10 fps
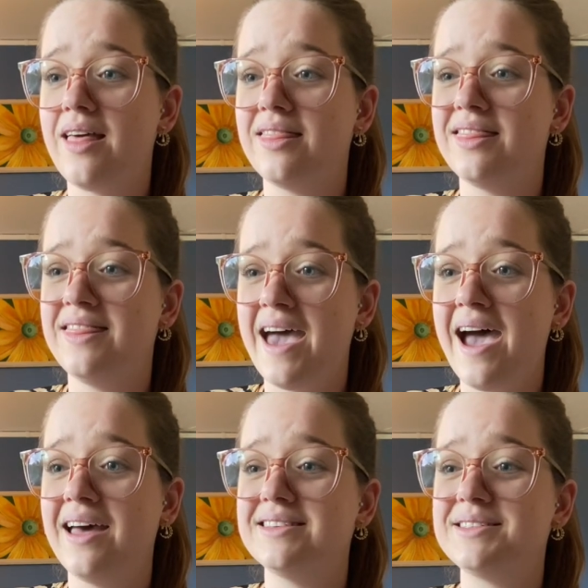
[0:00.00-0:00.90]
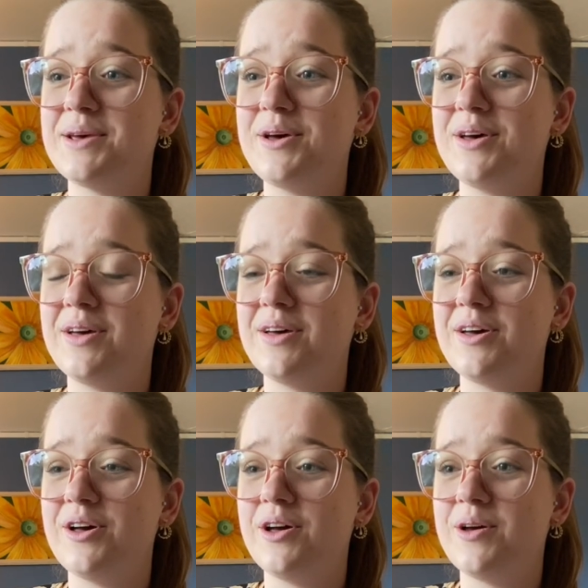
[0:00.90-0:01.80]
that
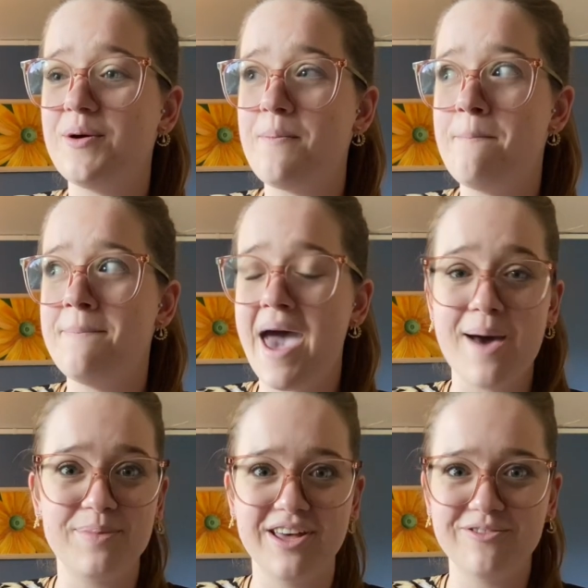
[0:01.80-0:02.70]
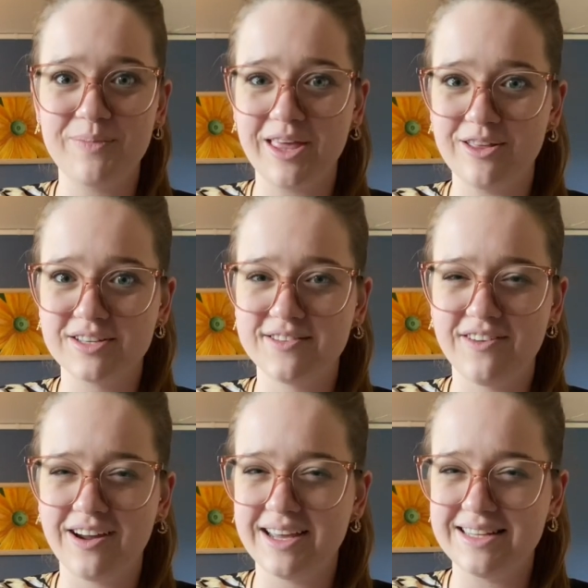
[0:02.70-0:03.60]
map of me looks
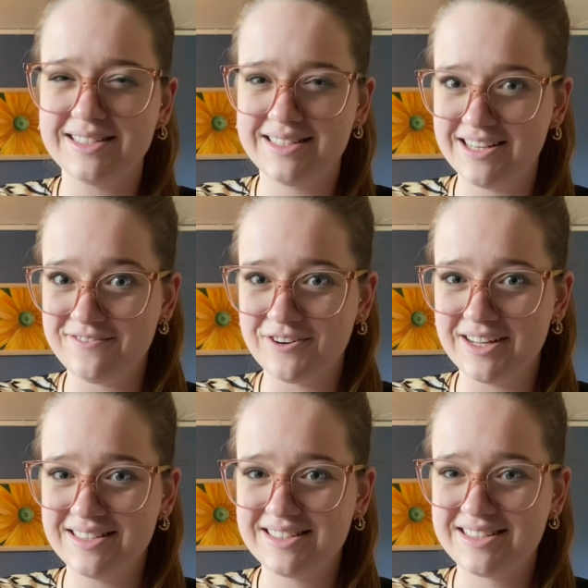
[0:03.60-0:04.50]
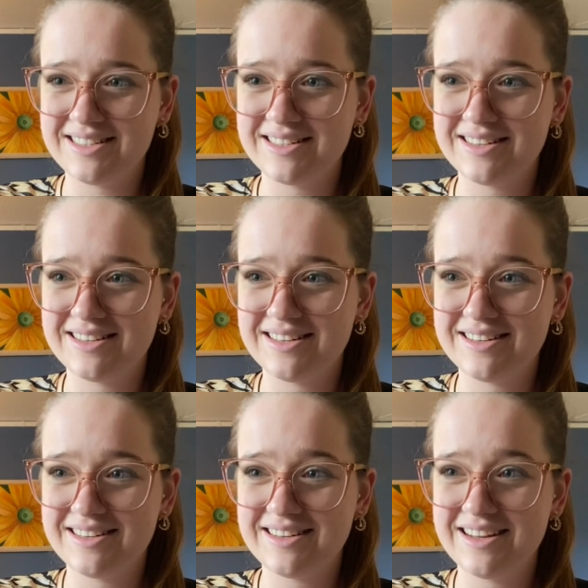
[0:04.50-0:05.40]
very different.
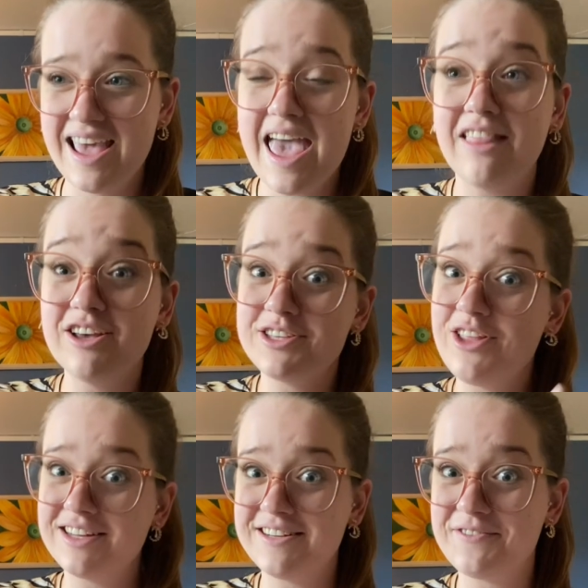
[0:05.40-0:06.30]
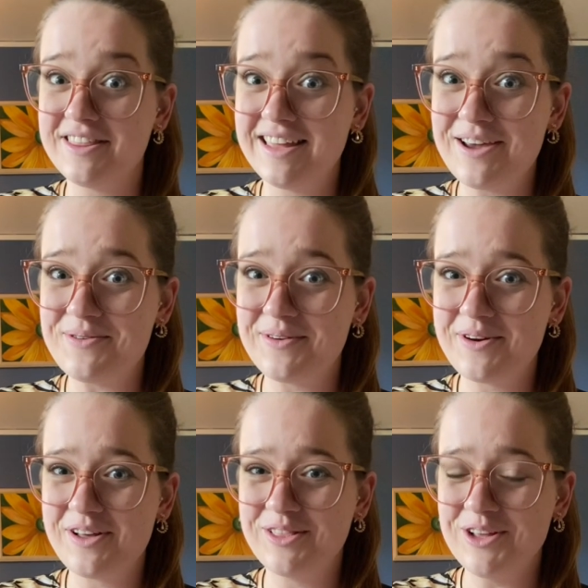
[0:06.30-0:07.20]
It looks a lot different than I
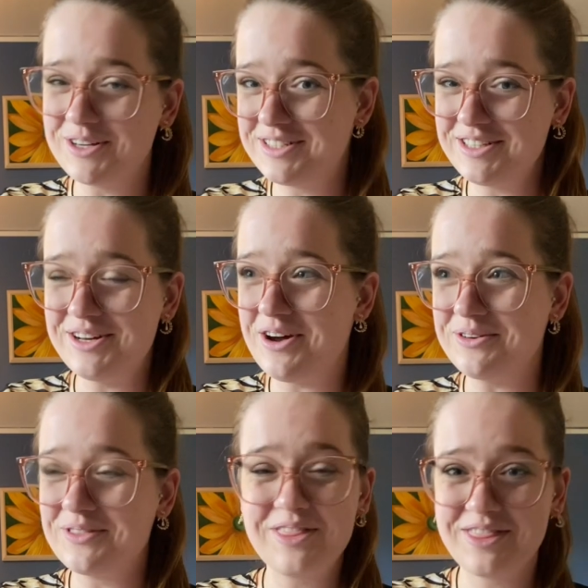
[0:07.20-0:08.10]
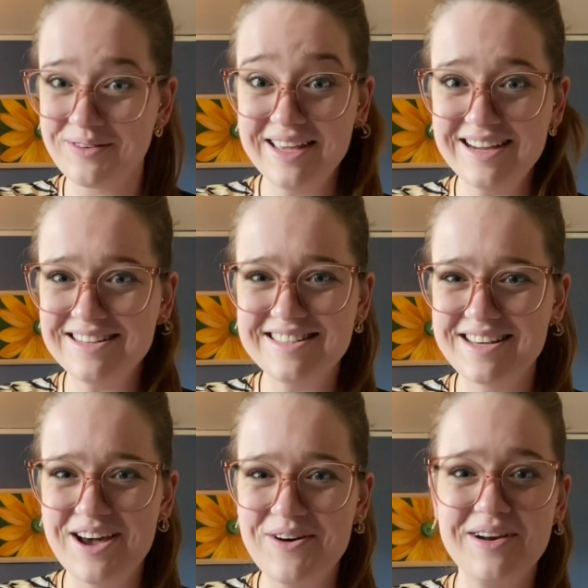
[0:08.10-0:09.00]
looked, 3 years
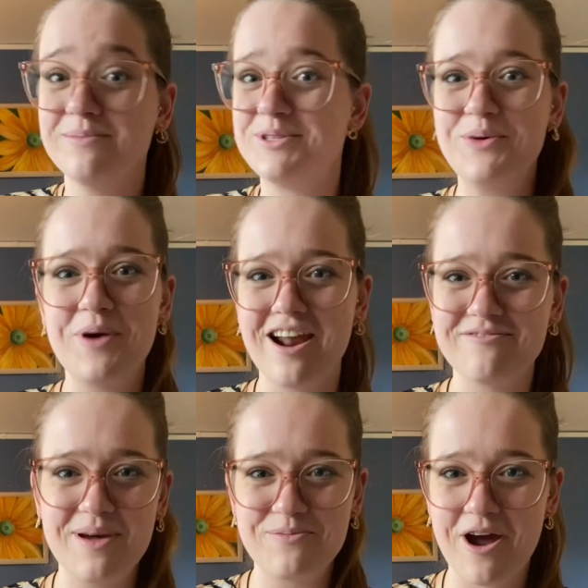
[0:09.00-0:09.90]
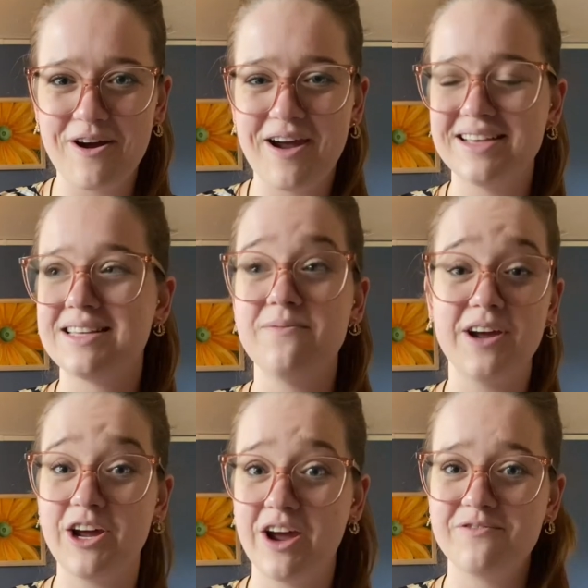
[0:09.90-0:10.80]
ago, and I'm so proud of my progress, and I'm
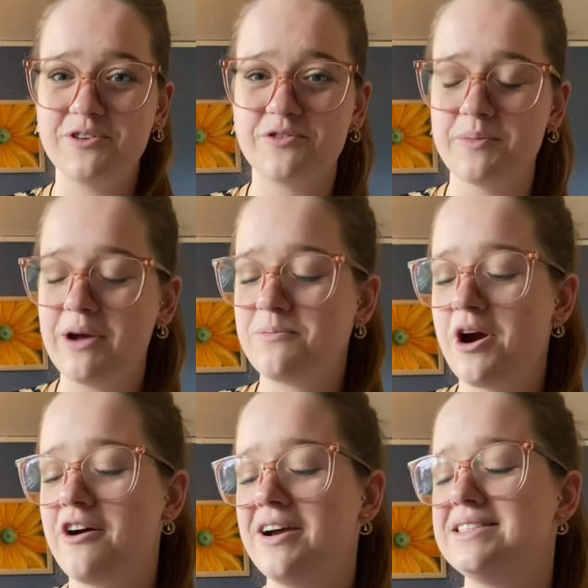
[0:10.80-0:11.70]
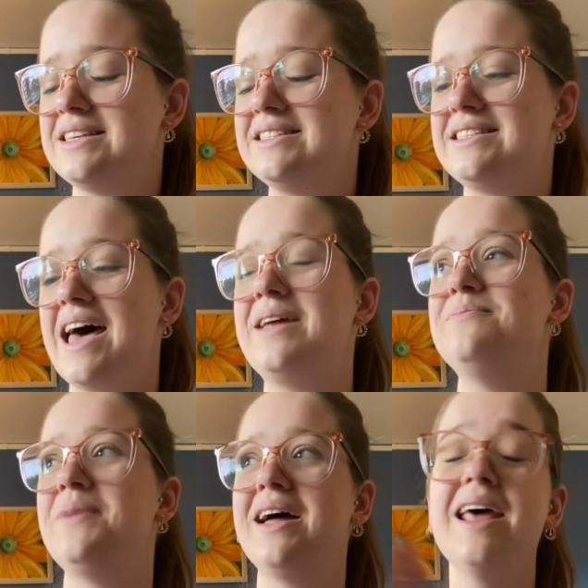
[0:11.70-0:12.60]
very grateful for my progress since then.
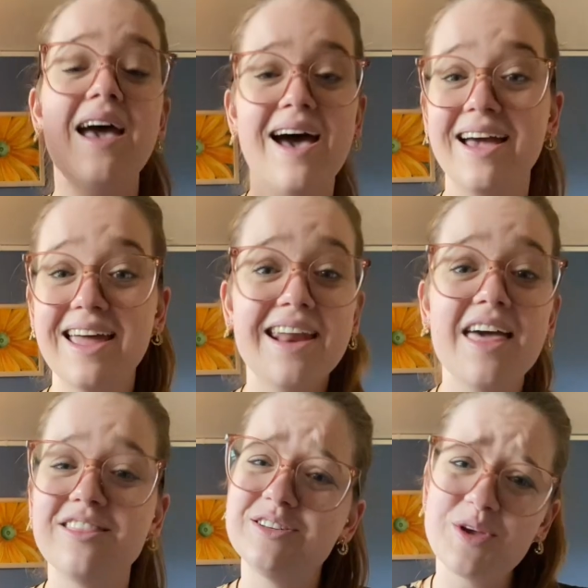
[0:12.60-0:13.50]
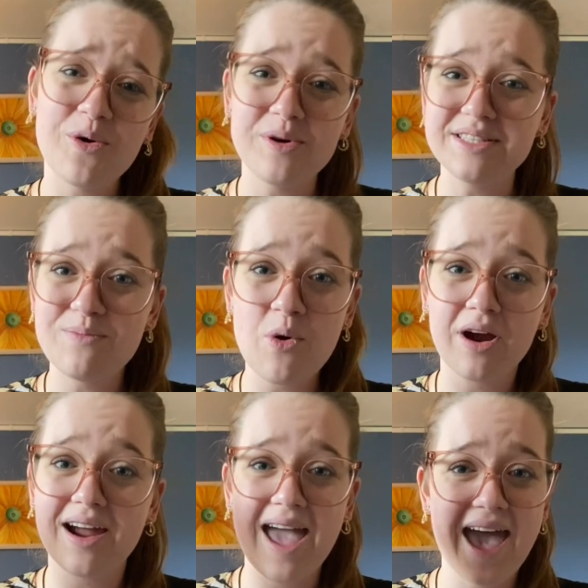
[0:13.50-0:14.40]
But again, there's always
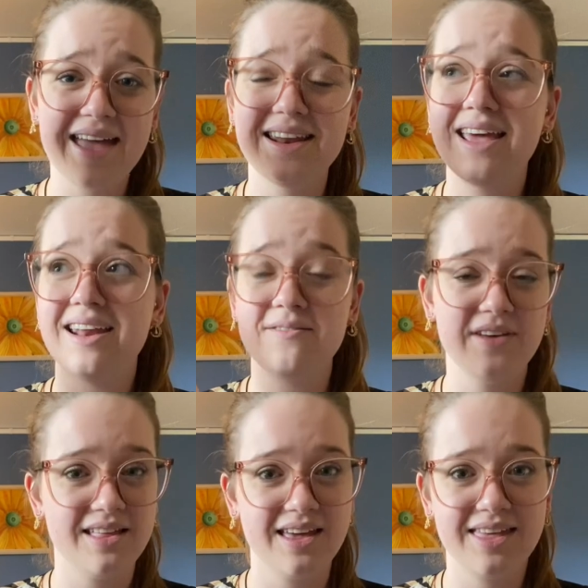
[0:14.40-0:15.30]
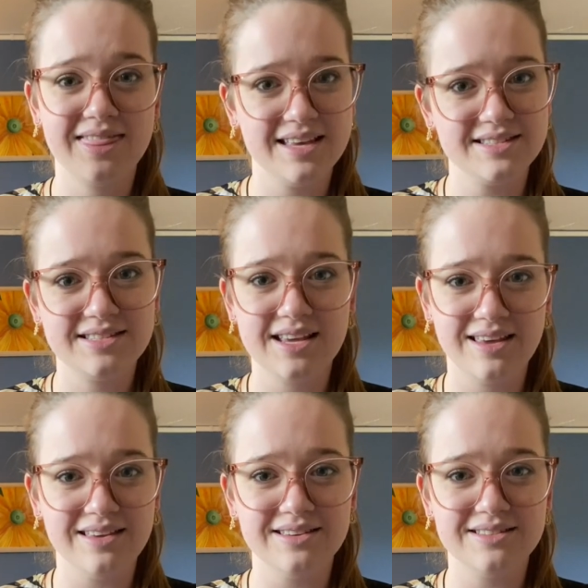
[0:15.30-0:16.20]
more ahead, and I feel like this
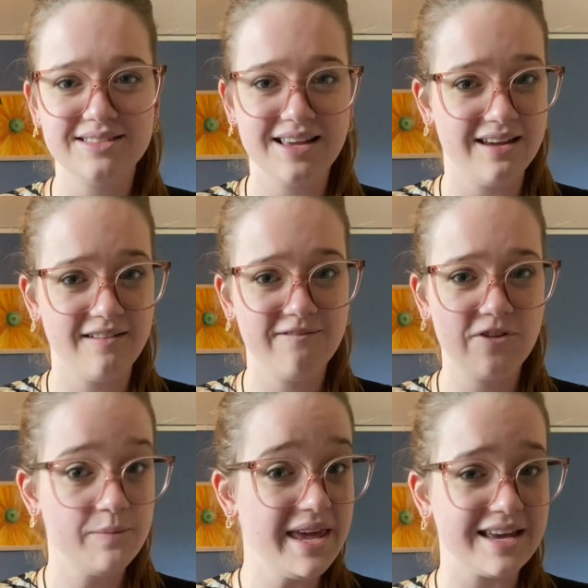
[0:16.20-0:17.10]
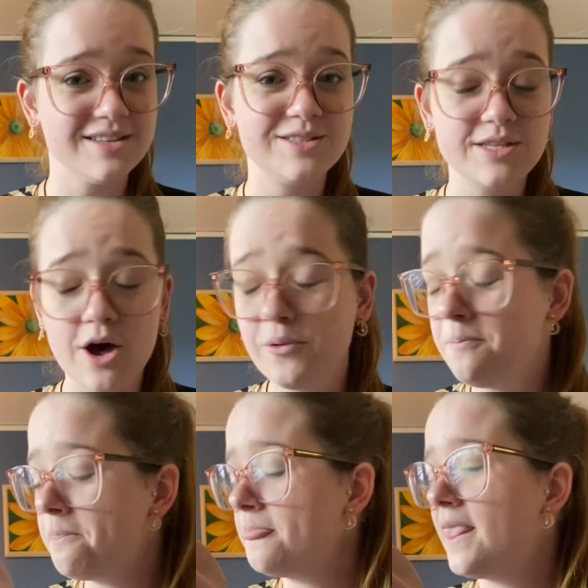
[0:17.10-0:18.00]
is it for me. So
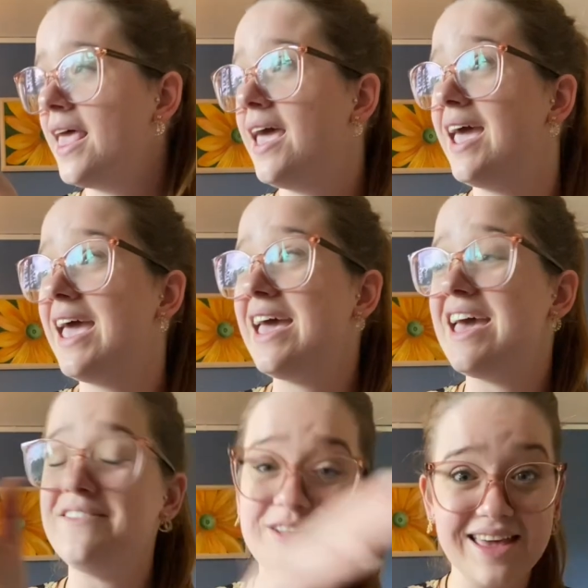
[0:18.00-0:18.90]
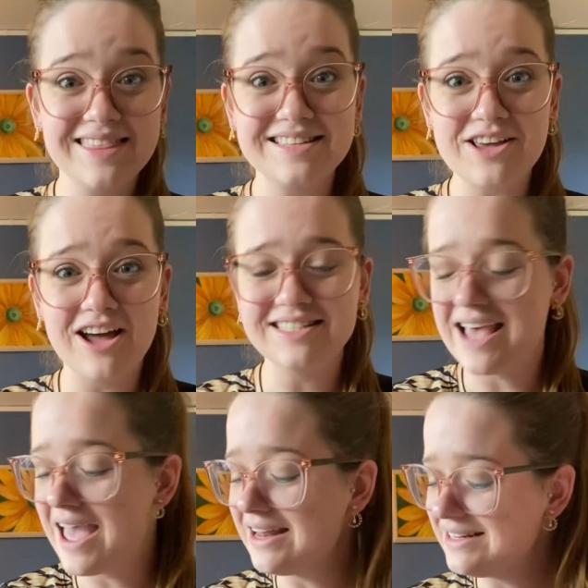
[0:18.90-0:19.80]
if you like this
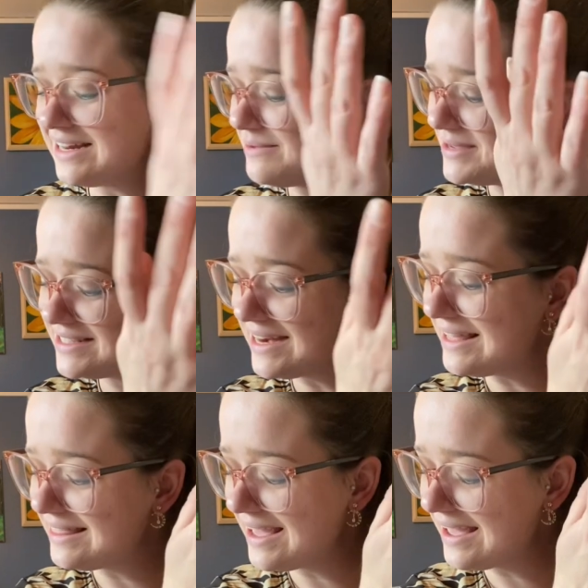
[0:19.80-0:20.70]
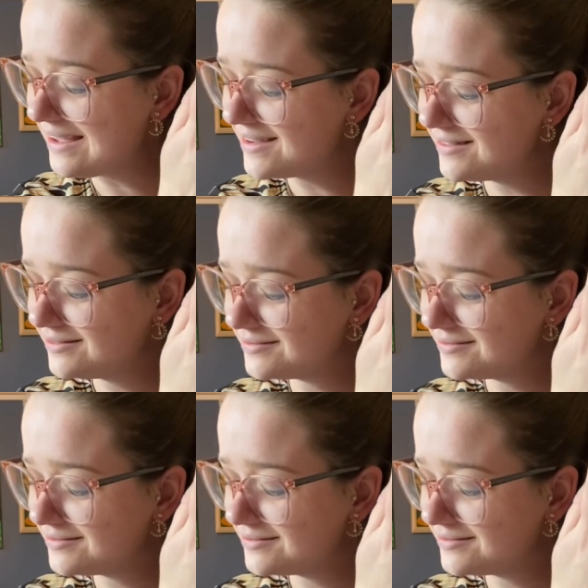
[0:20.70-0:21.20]
content, did I miss anything?